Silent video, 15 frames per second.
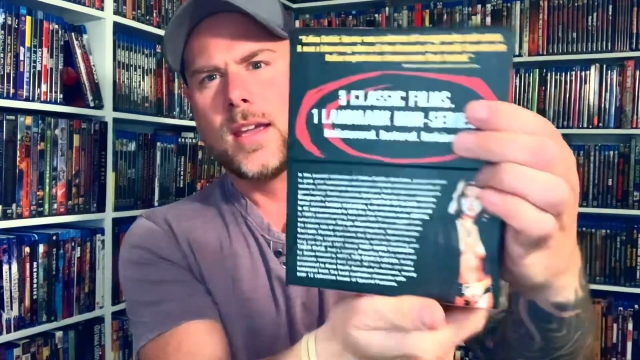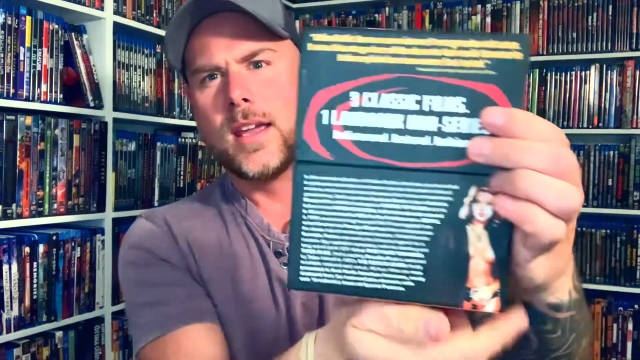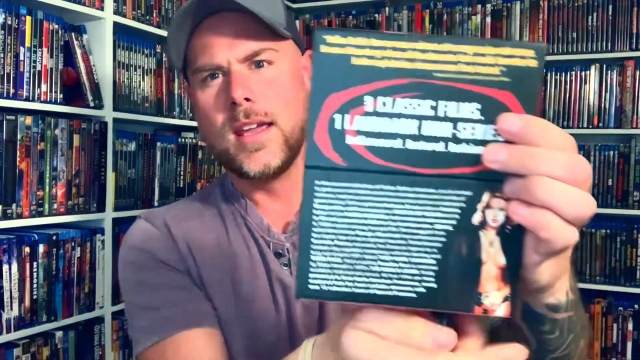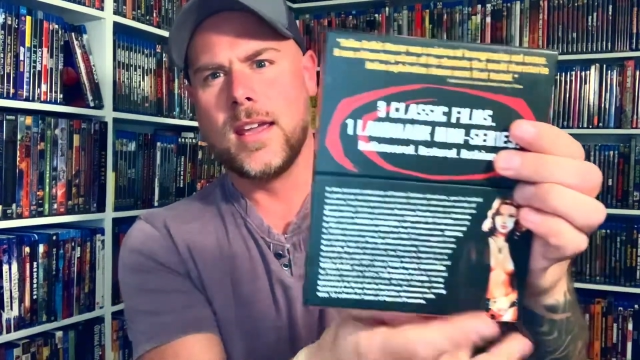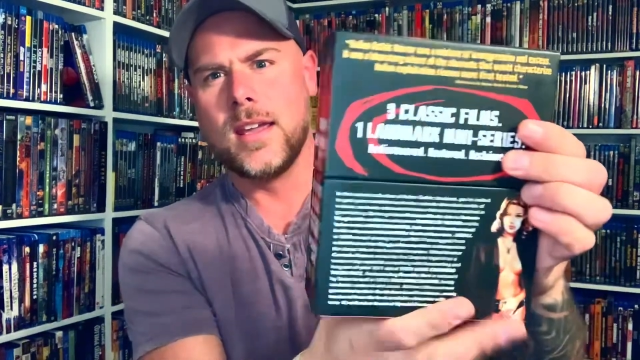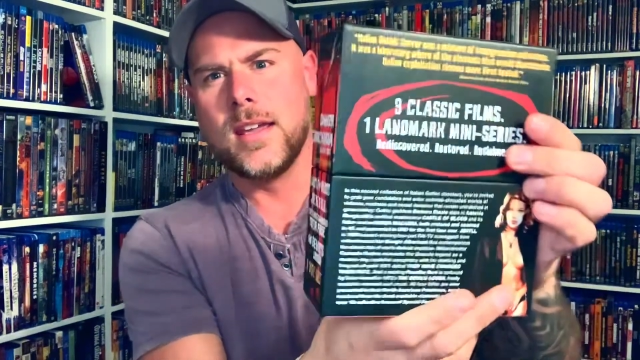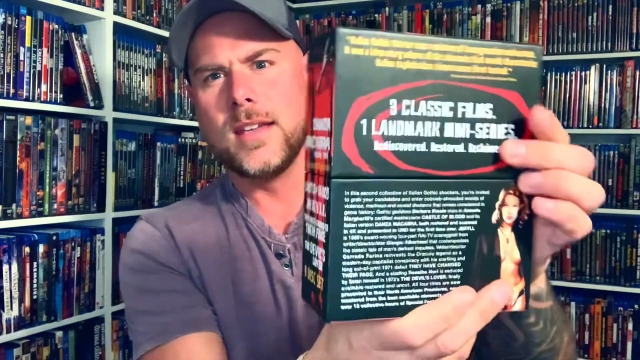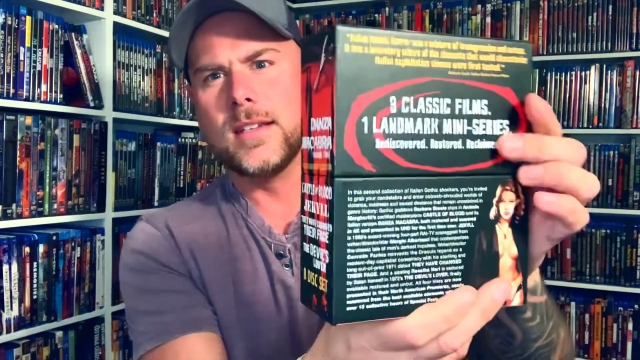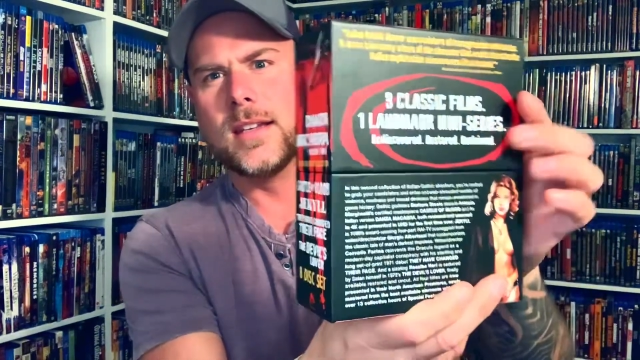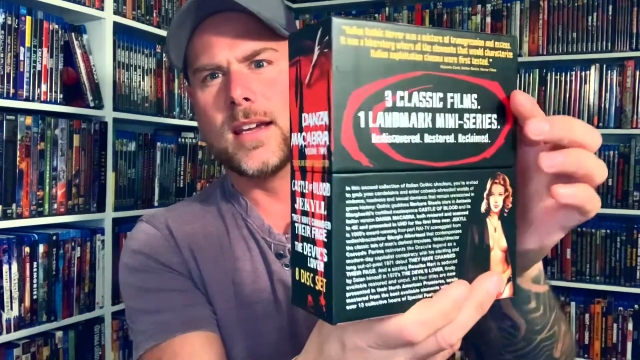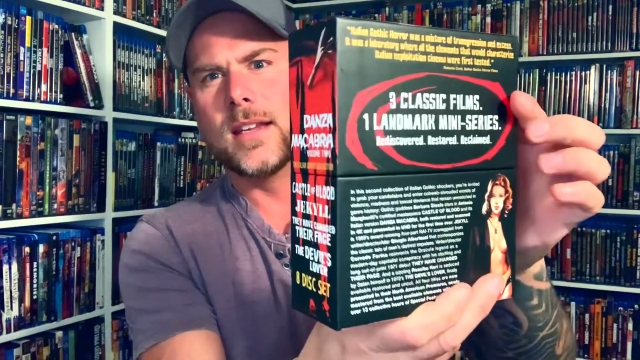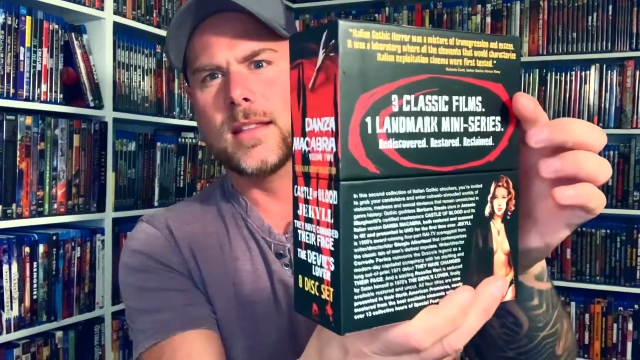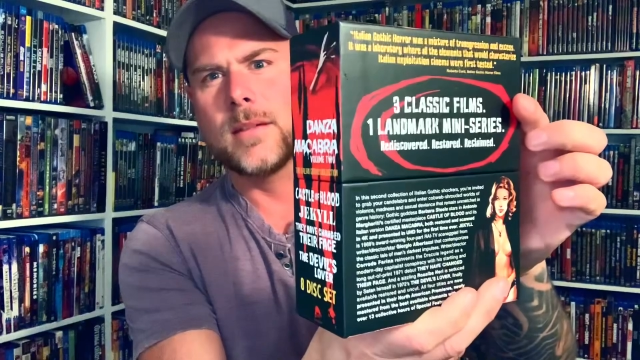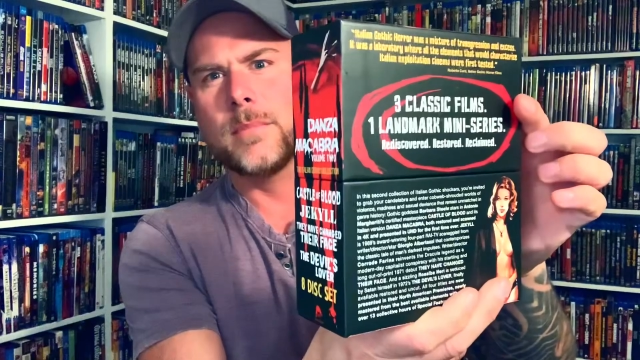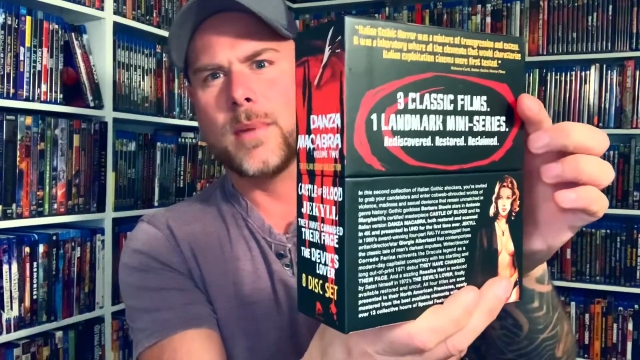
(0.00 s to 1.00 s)
And you
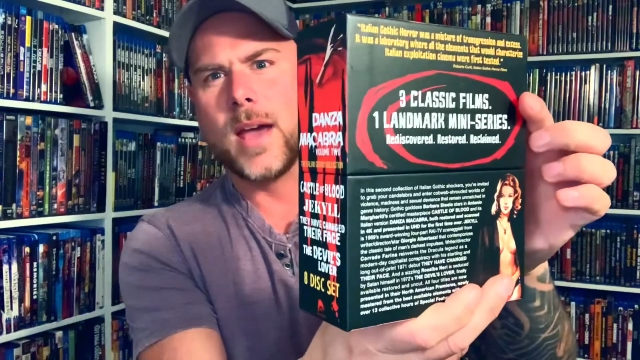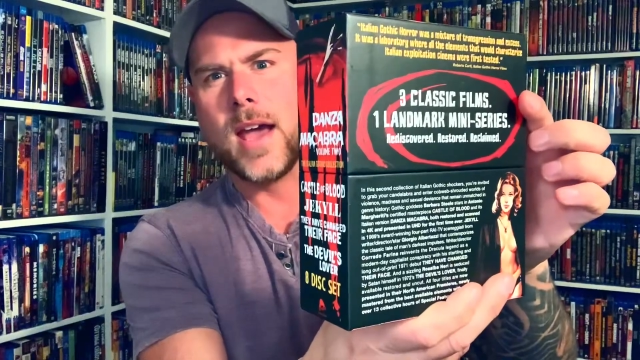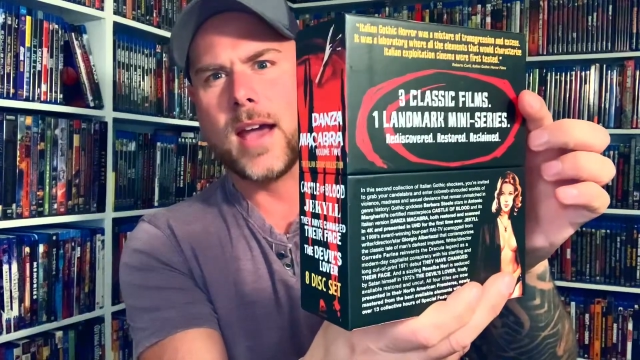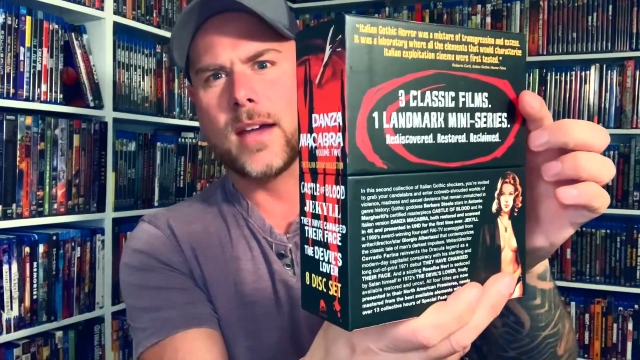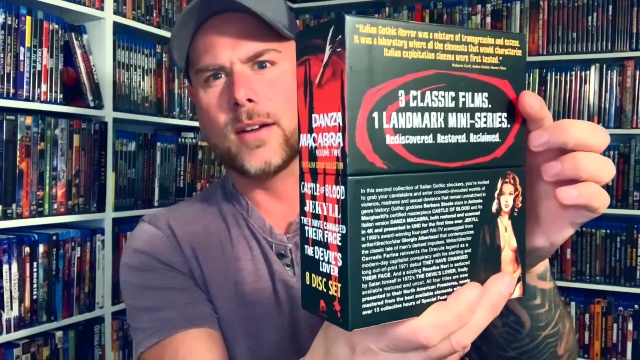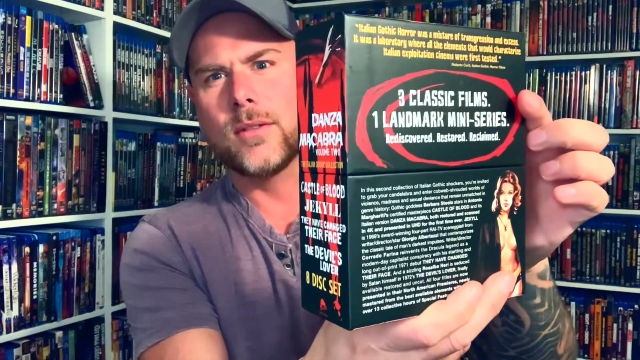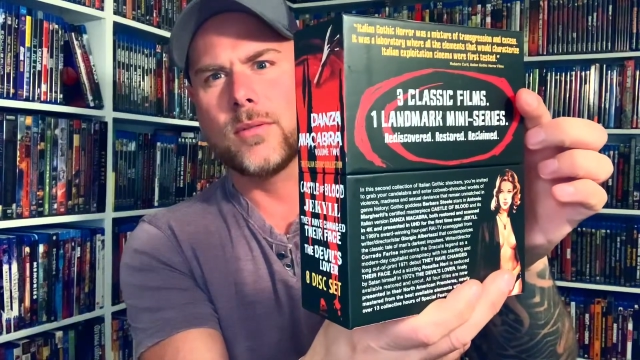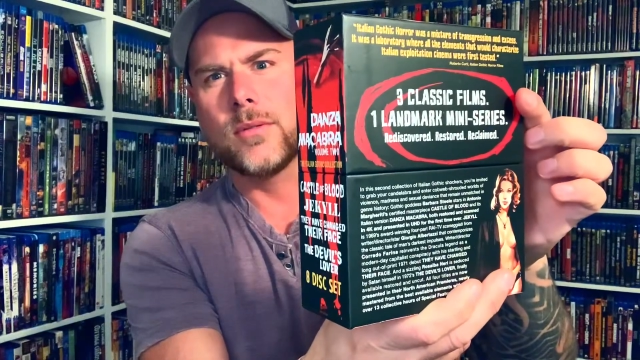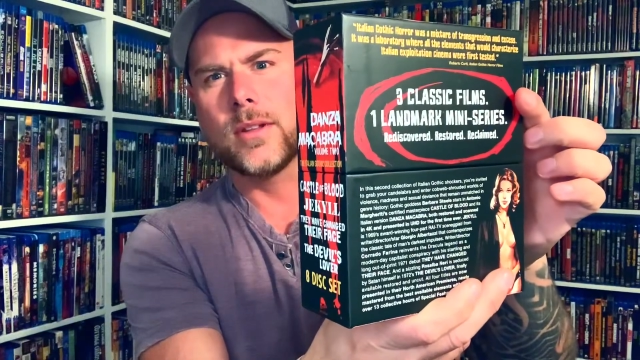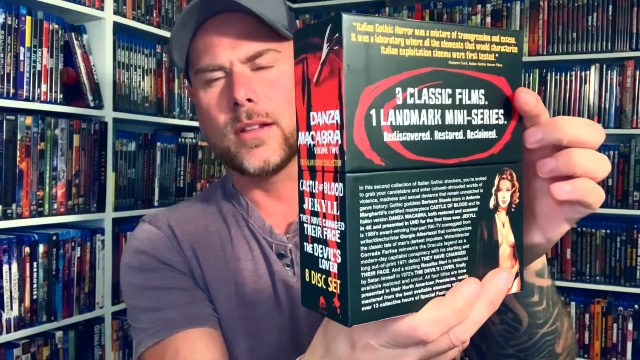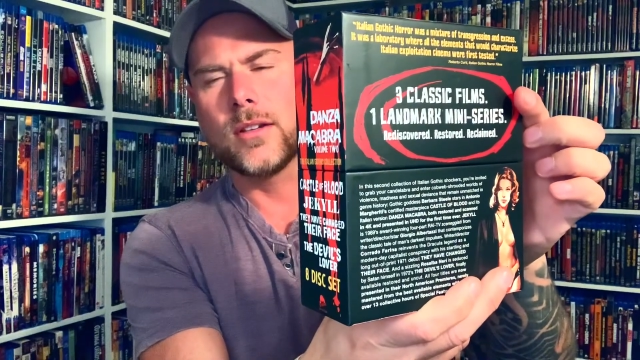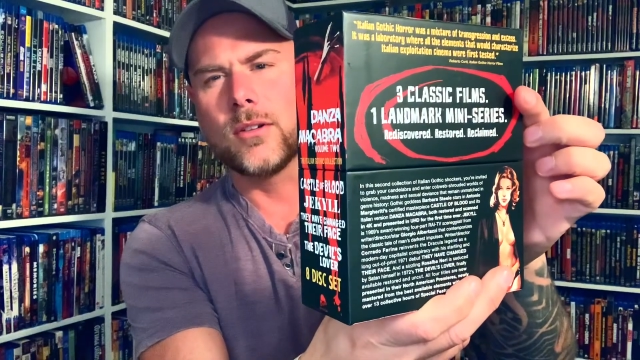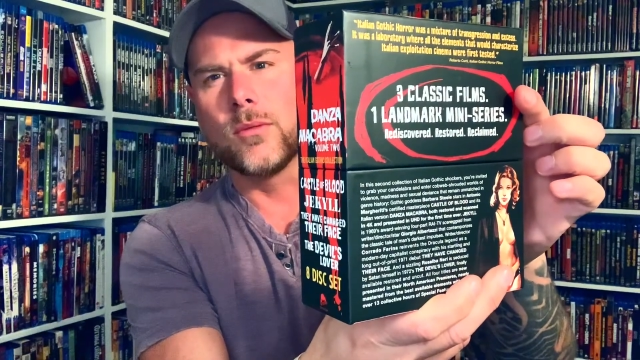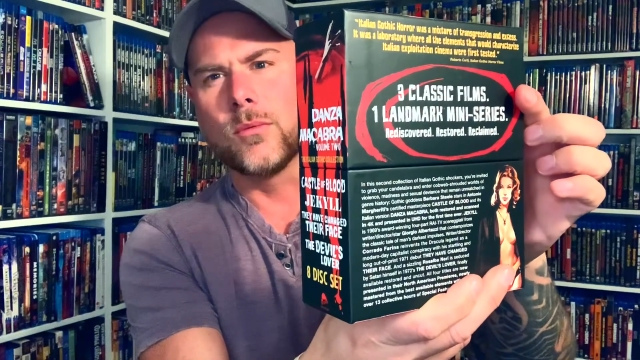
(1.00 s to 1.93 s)
got the back with a little